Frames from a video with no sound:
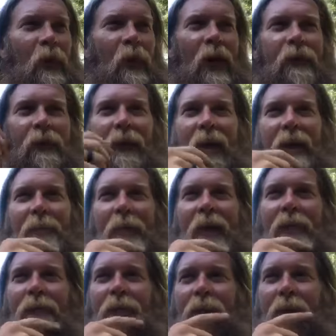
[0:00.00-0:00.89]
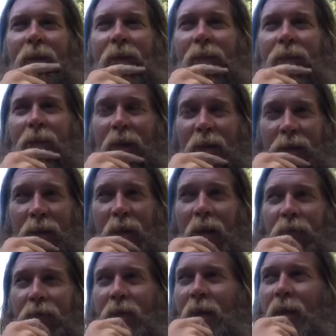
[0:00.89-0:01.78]
wife and I have made for for
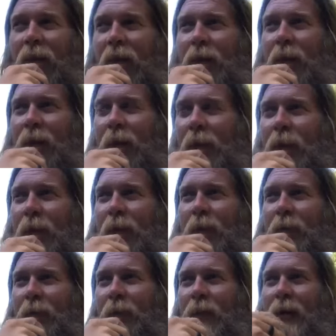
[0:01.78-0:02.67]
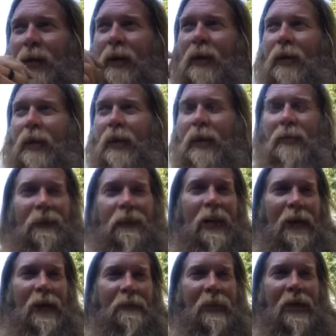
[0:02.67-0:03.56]
ourselves. Uh, but if
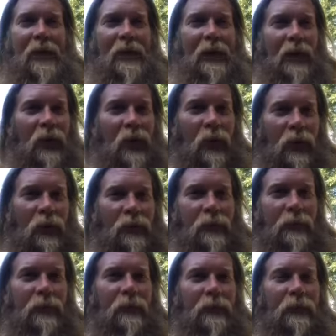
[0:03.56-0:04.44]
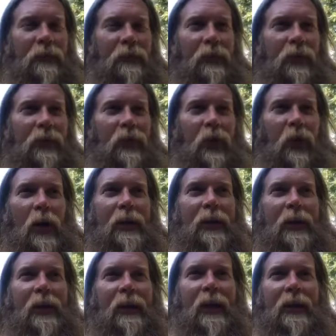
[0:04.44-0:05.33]
not me, then who? So I
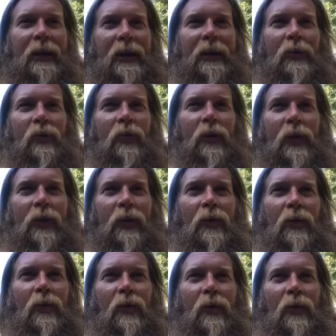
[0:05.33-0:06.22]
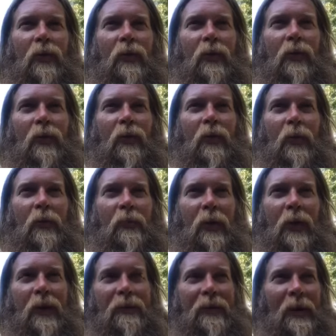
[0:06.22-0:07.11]
think I think what what
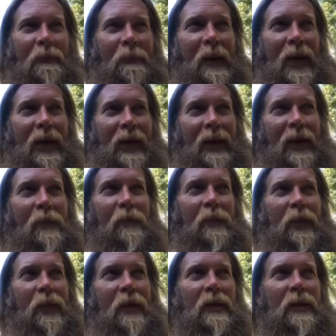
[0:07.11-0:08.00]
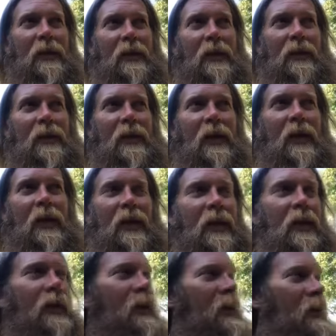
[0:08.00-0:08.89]
part of that manning up piece is
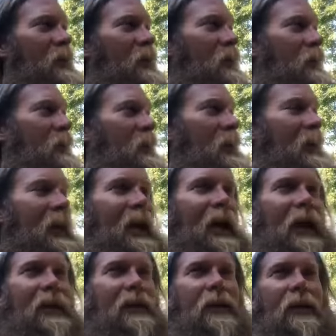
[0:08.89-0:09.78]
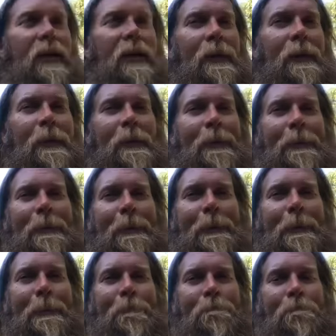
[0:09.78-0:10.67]
is looking at
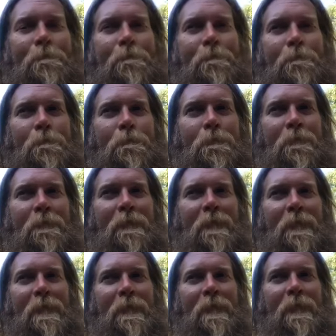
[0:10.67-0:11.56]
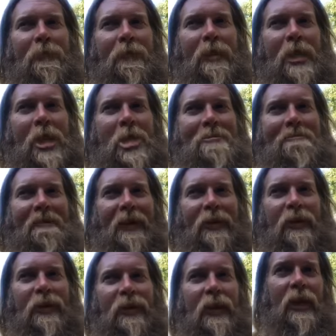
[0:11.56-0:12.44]
um,
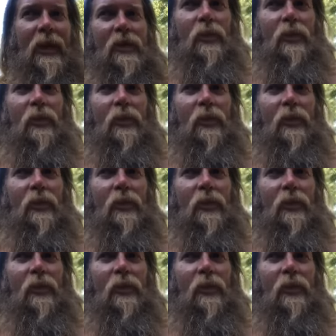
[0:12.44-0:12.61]
others that